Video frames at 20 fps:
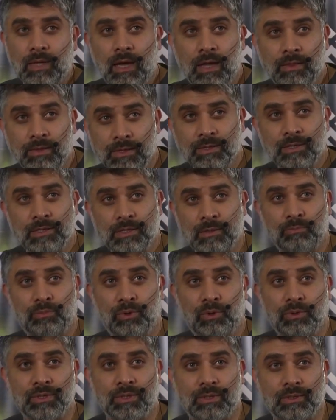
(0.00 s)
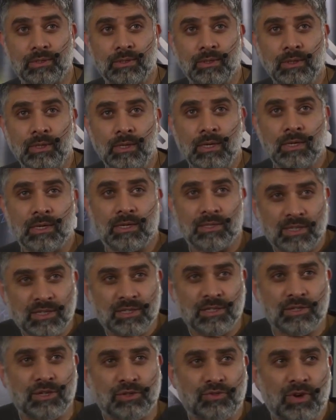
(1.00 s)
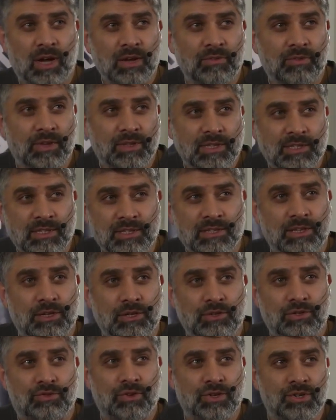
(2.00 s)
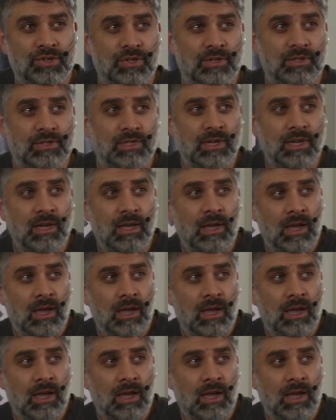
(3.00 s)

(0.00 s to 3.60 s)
And this is important, because this is a driver, this is an instructions.